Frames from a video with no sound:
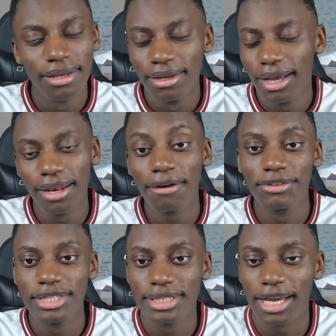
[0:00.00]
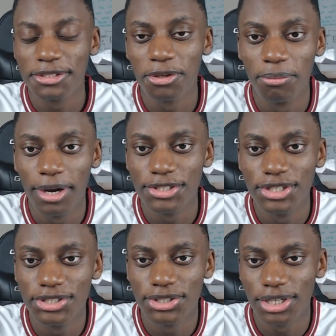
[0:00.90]
I love this guy so much.
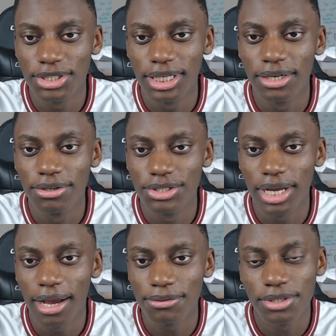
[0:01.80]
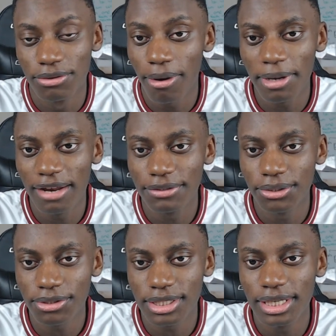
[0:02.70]
He's such an energy house. And Robert
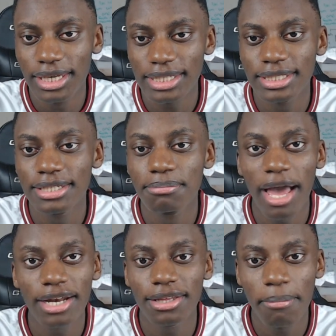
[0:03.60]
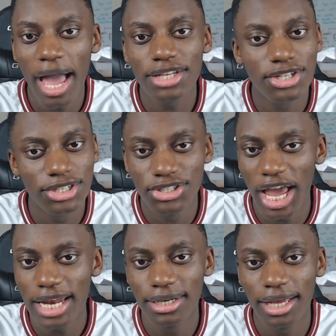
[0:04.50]
Lewandowski gets his man of the match, his
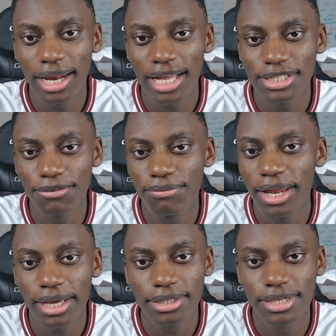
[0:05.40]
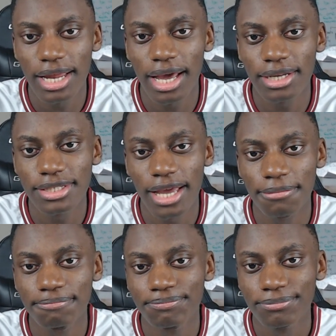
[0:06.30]
10. And Hansi Flick, 10 out of 10.
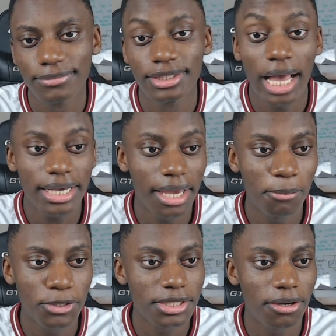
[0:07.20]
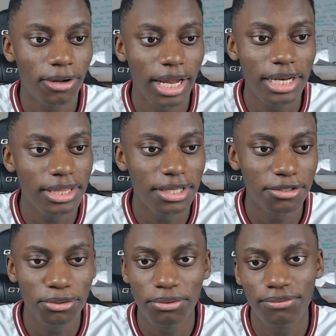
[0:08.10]
That game wasn't on anything to
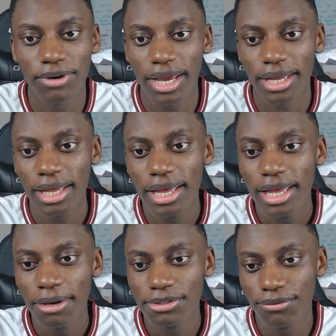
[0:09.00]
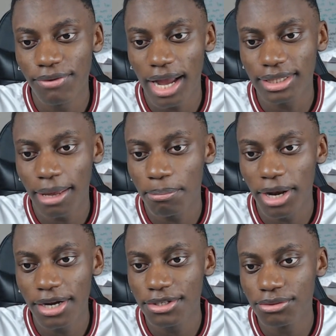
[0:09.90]
do with Flick. It was the fact that
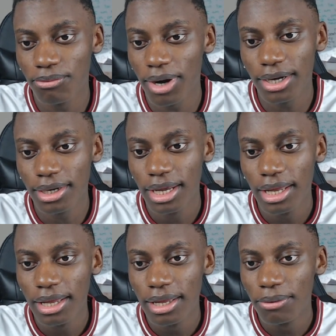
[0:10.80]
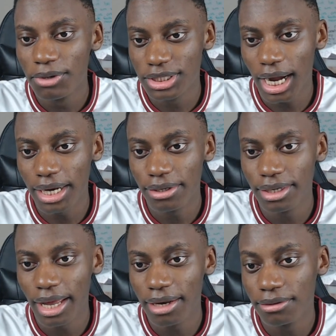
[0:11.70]
players, one, were tired,
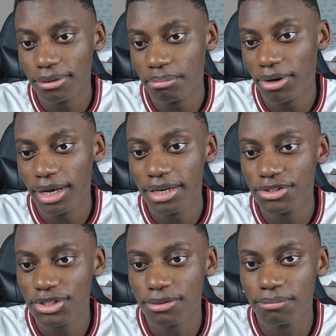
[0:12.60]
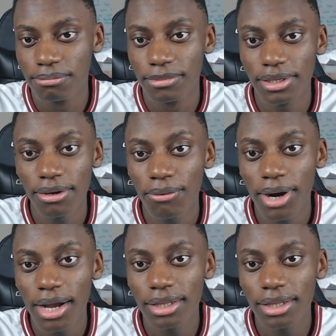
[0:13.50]
and Berlin just, you know what?